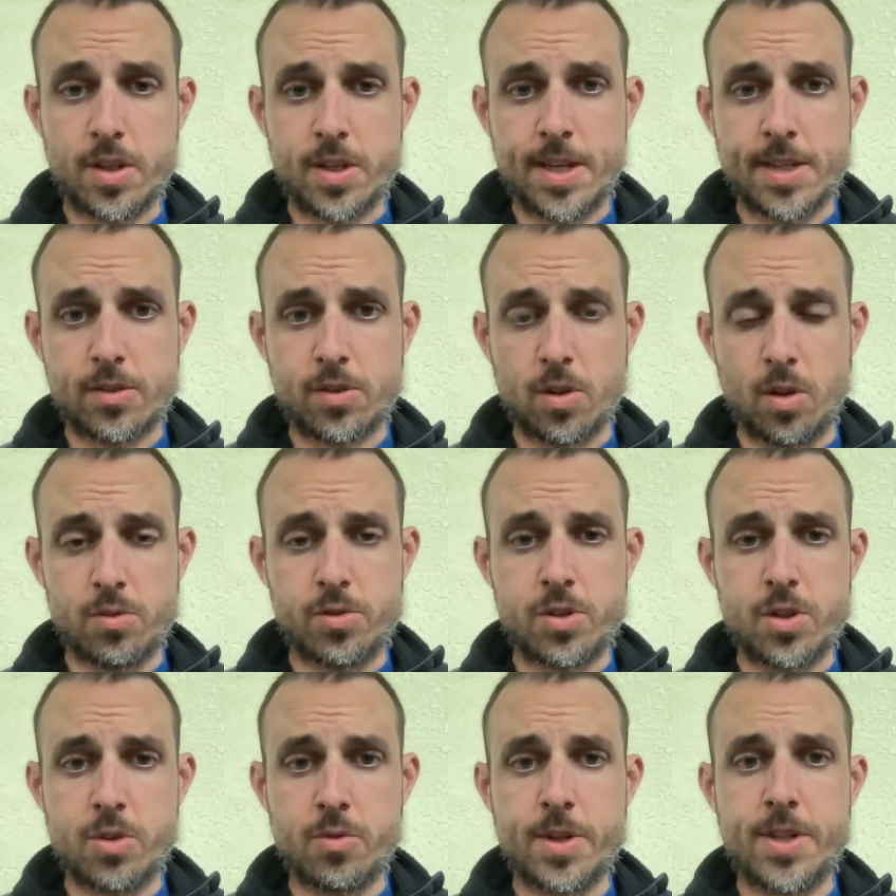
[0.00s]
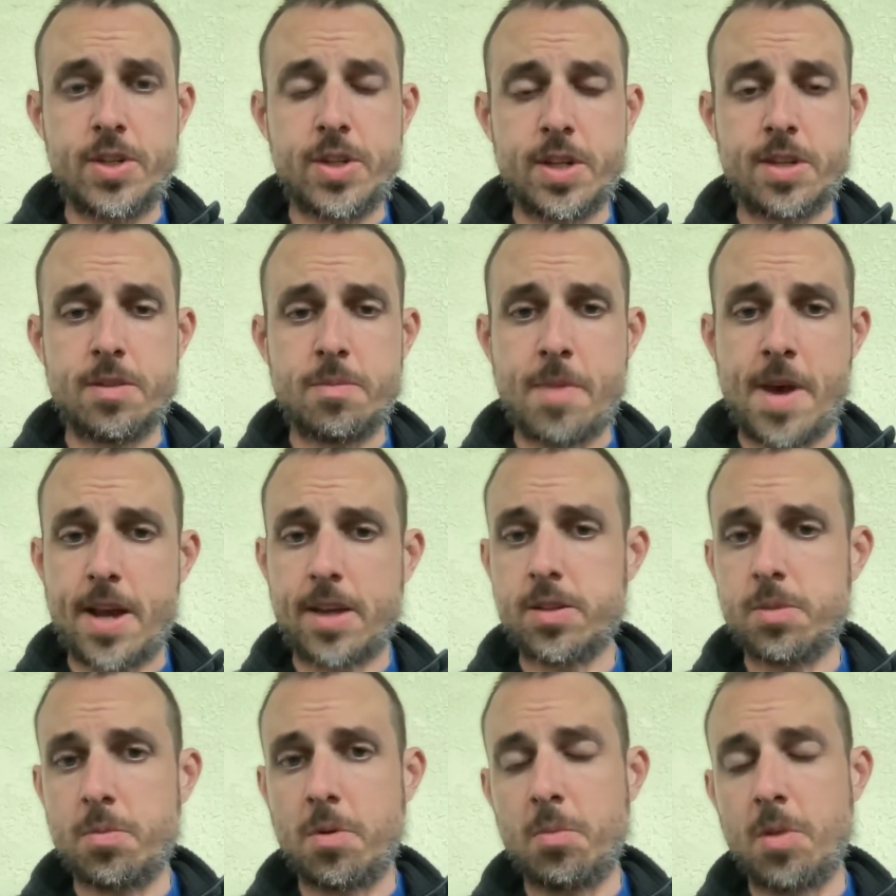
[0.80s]
gets closer to reaching its
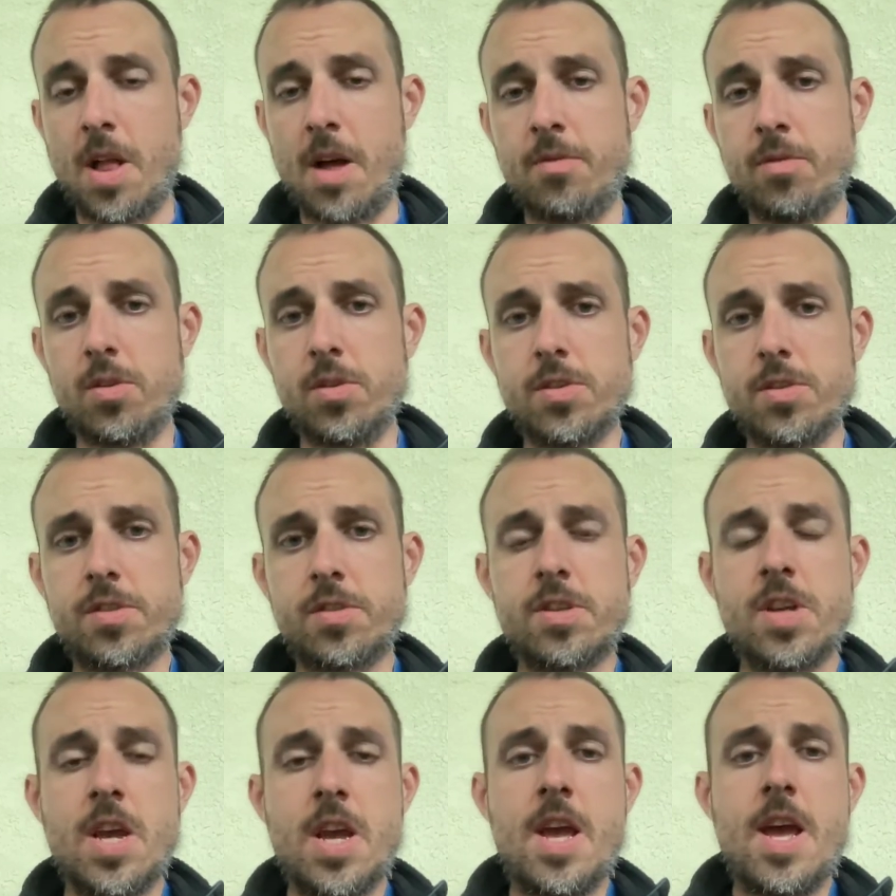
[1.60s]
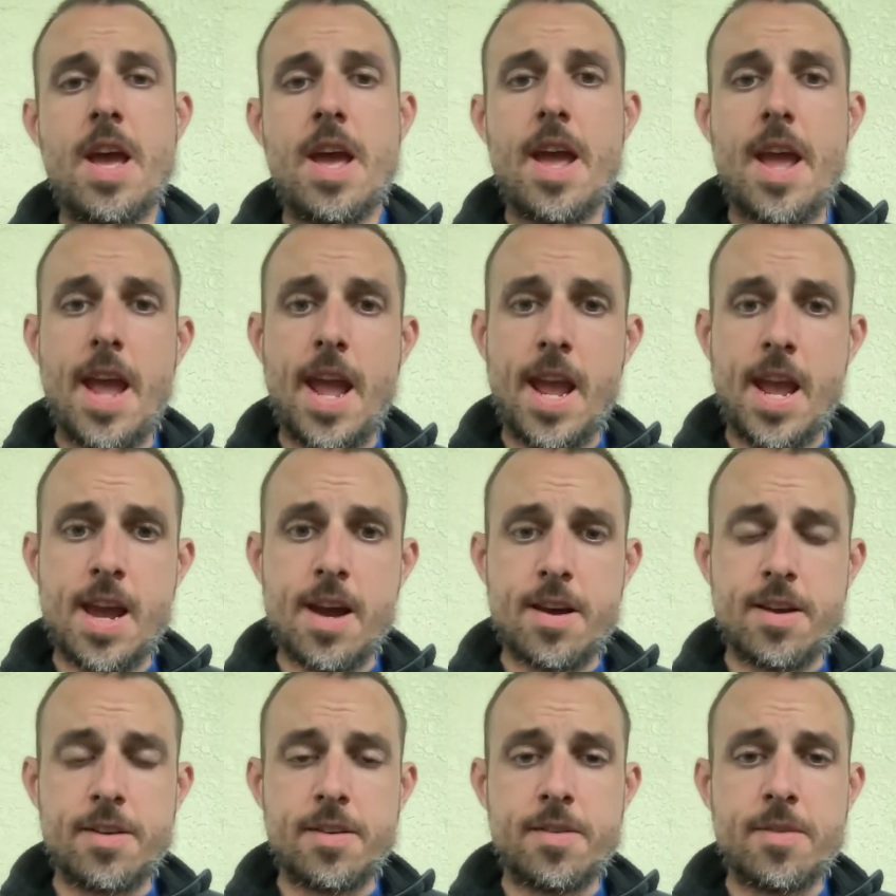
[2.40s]
maximum levels,
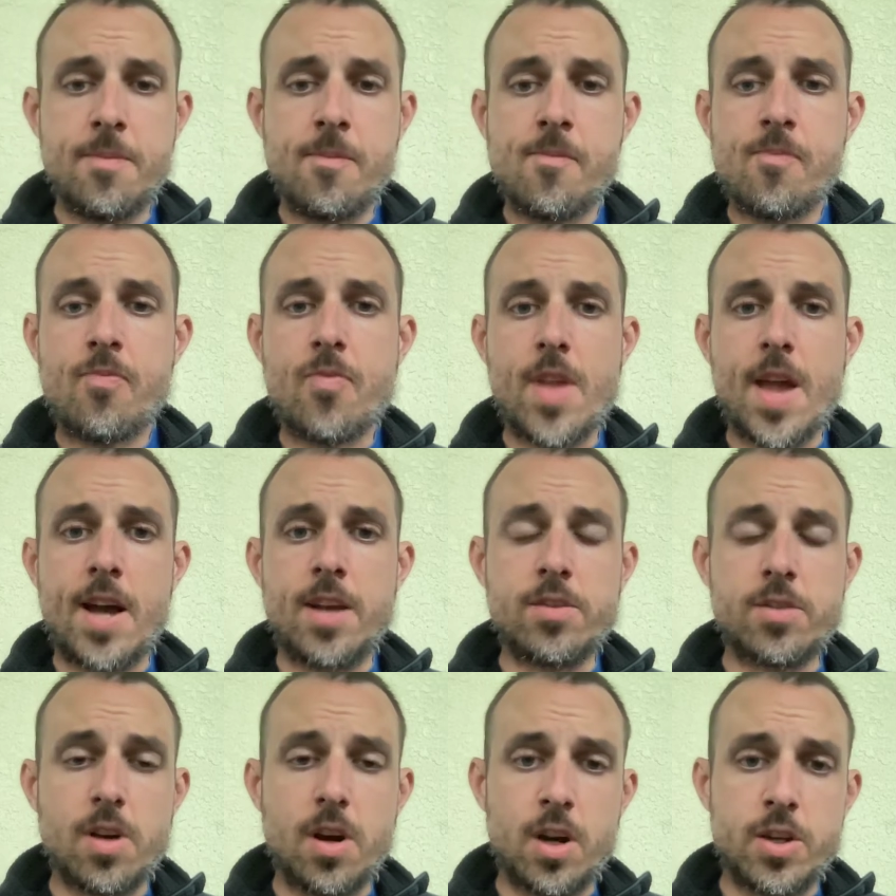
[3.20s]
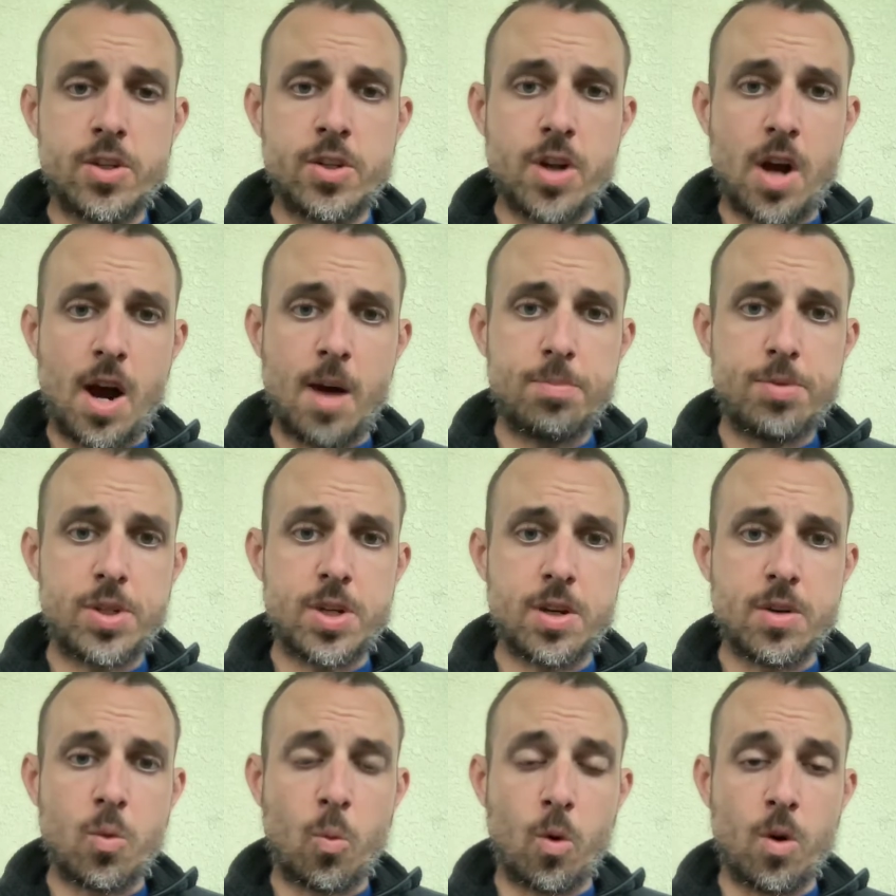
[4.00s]
and as
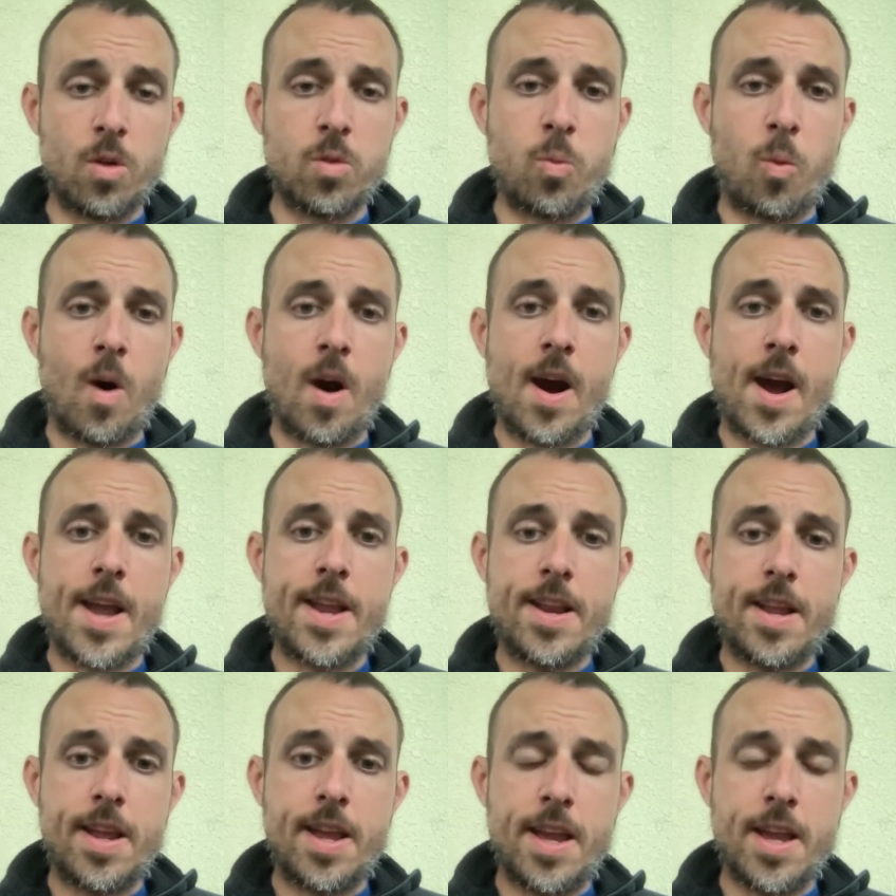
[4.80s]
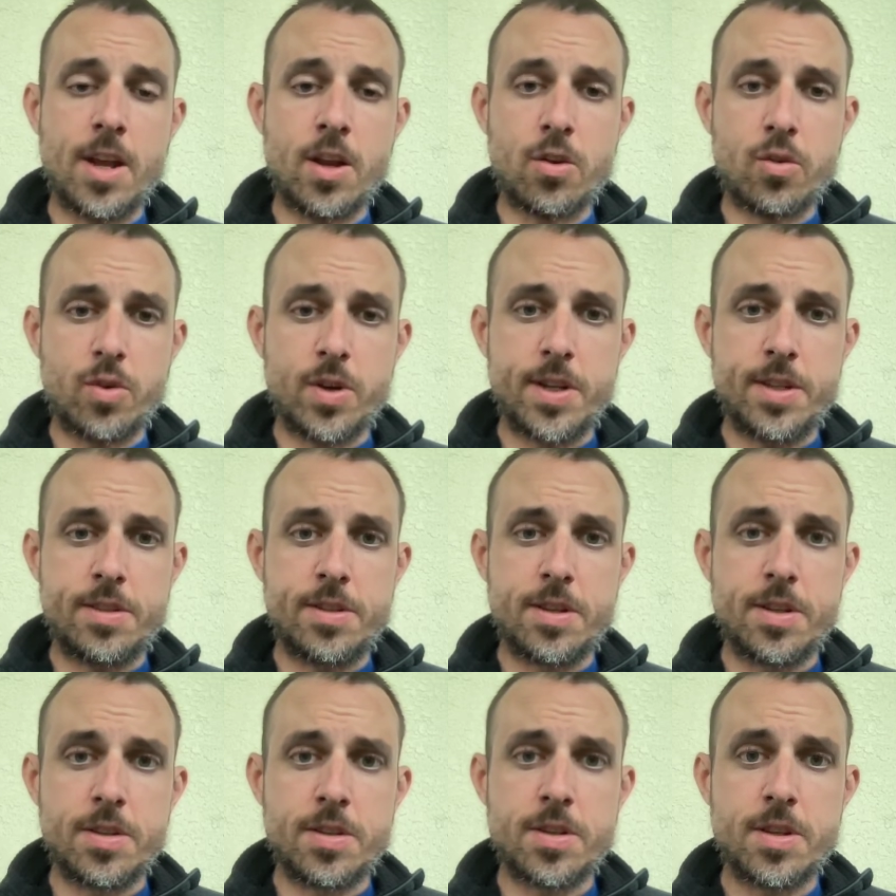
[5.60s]
adoption worldwide
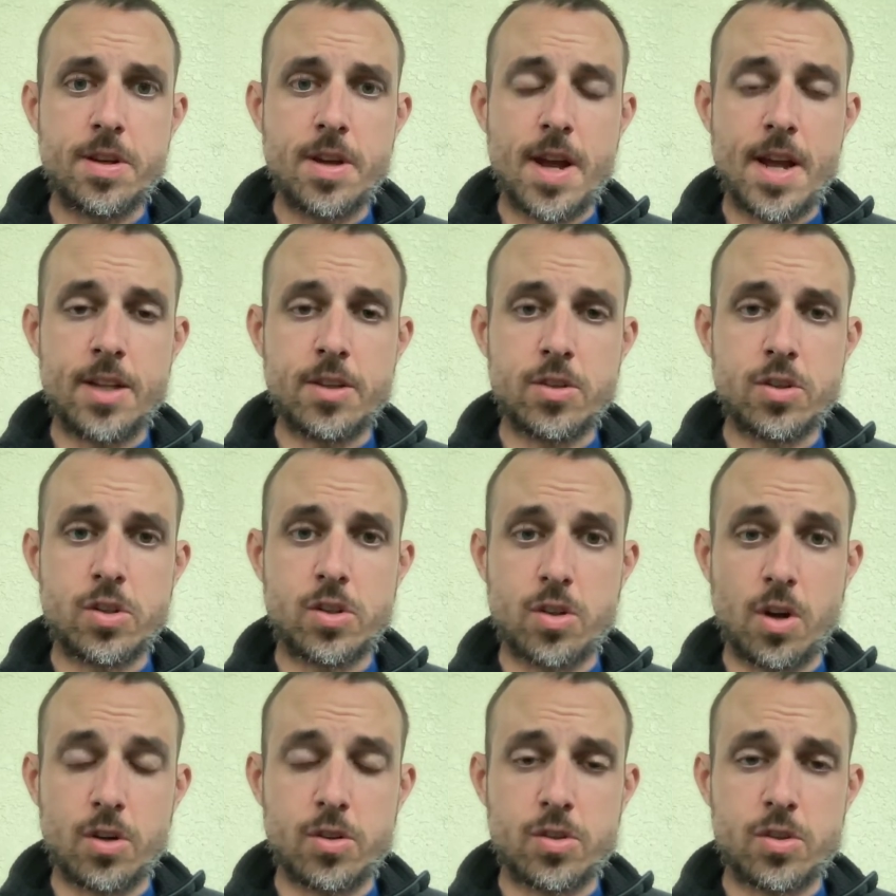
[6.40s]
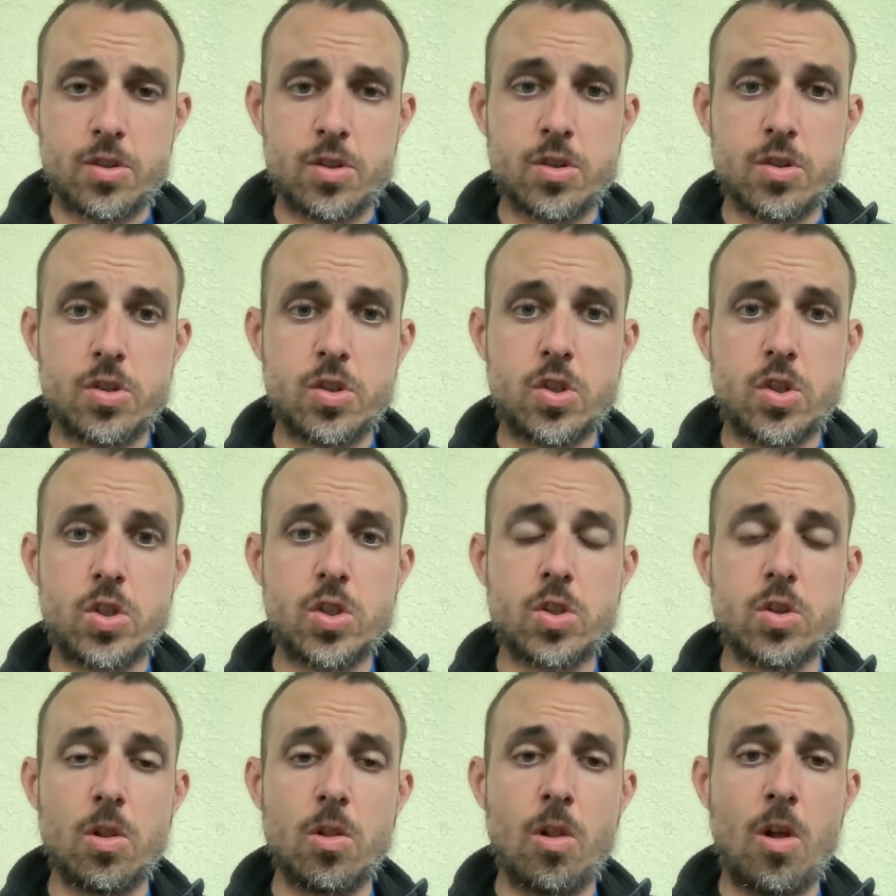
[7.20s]
increases and starts to
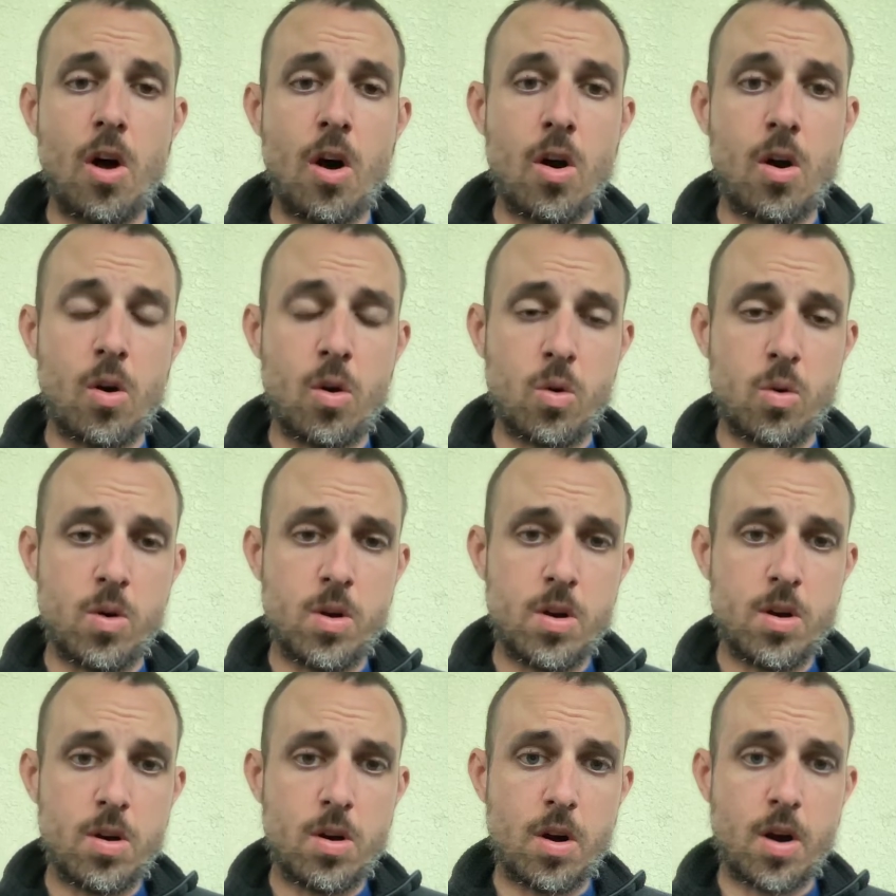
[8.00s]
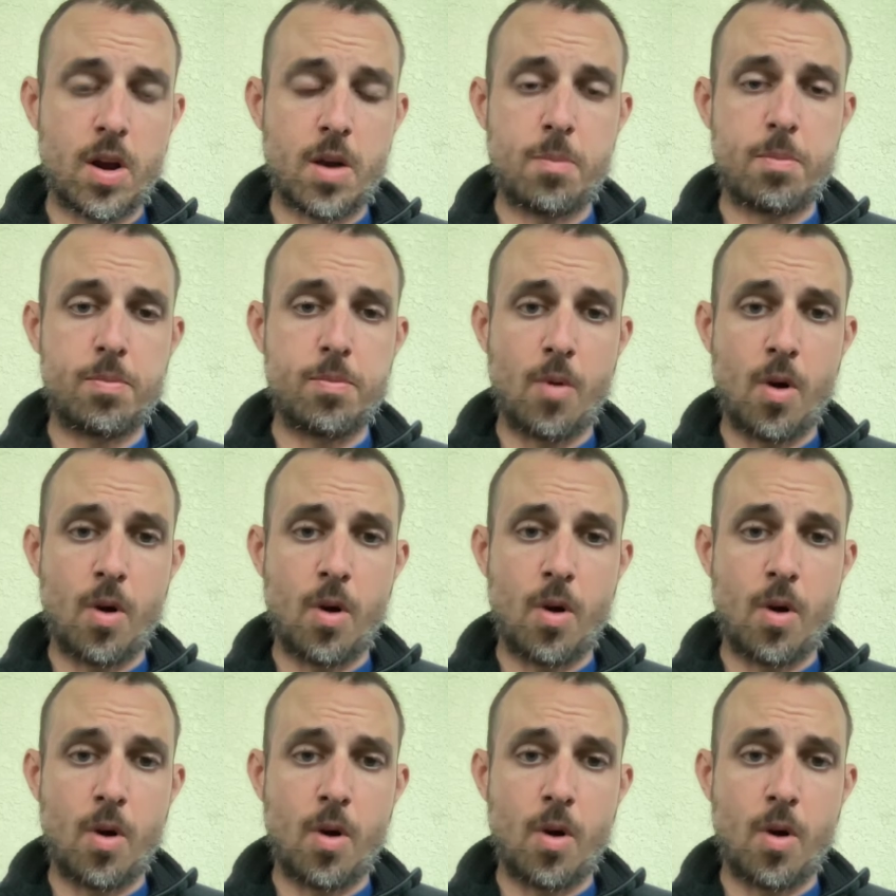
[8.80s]
slow on a